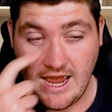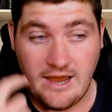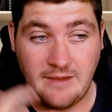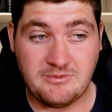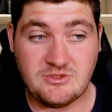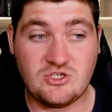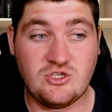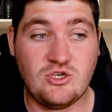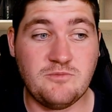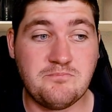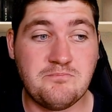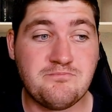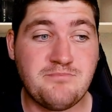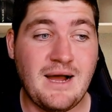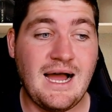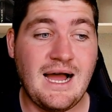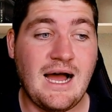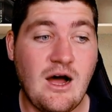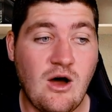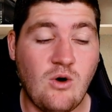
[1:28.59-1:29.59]
Absolute
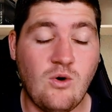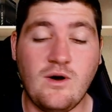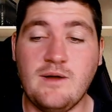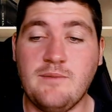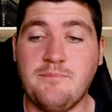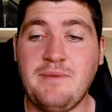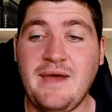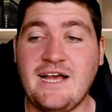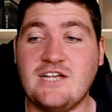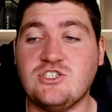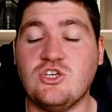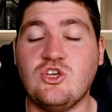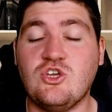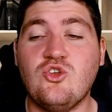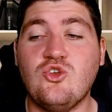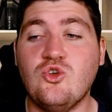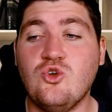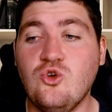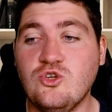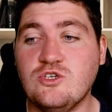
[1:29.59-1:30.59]
power, packs a
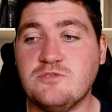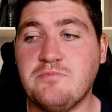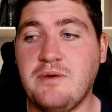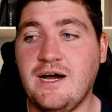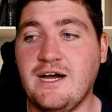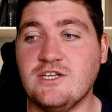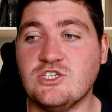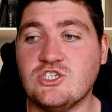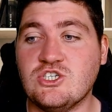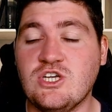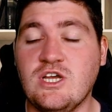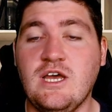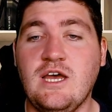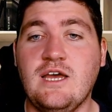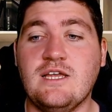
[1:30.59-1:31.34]
huge punch,